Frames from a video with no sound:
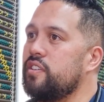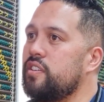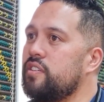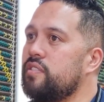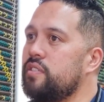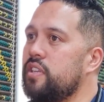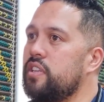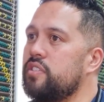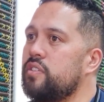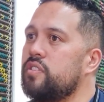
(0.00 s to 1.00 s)
You know? And
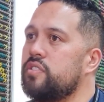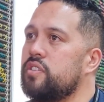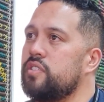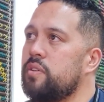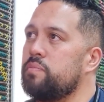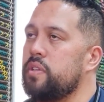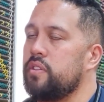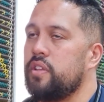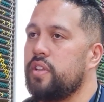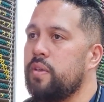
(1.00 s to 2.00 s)
it's not just
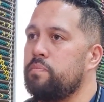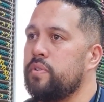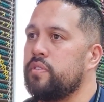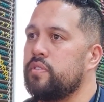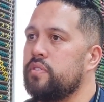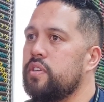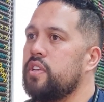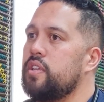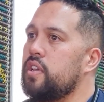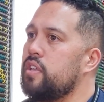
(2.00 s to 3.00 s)
something that happens
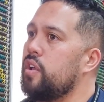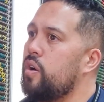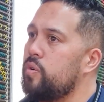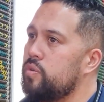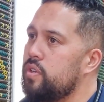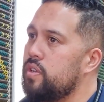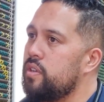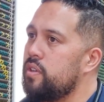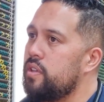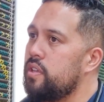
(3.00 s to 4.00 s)
in the
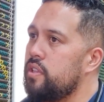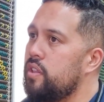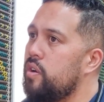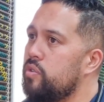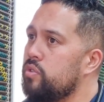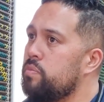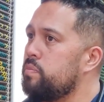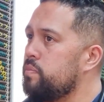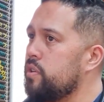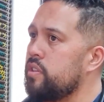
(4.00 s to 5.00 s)
older
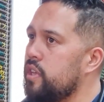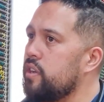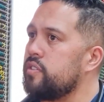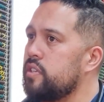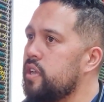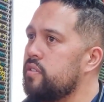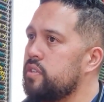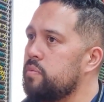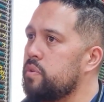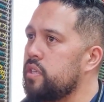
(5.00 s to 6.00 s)
group. You know, the youngest that I've
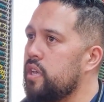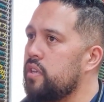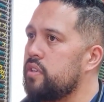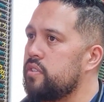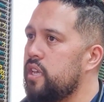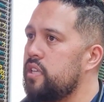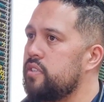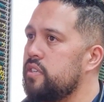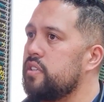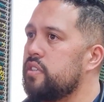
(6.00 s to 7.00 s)
seen with gout is
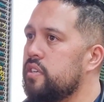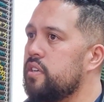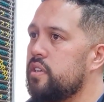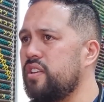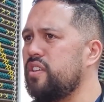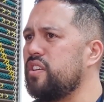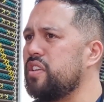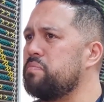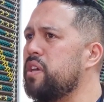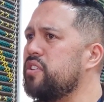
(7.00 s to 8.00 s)
18, and you
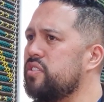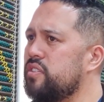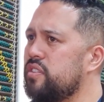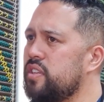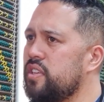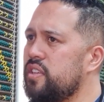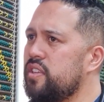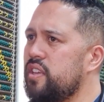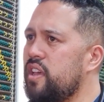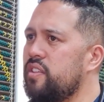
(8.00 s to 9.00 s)
can imagine
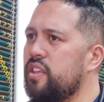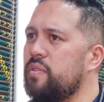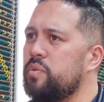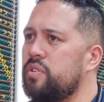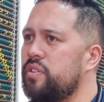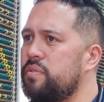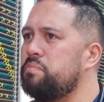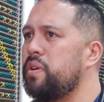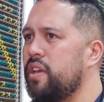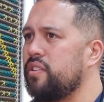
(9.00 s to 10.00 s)
how that would
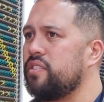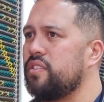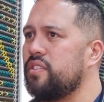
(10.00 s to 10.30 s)
impact.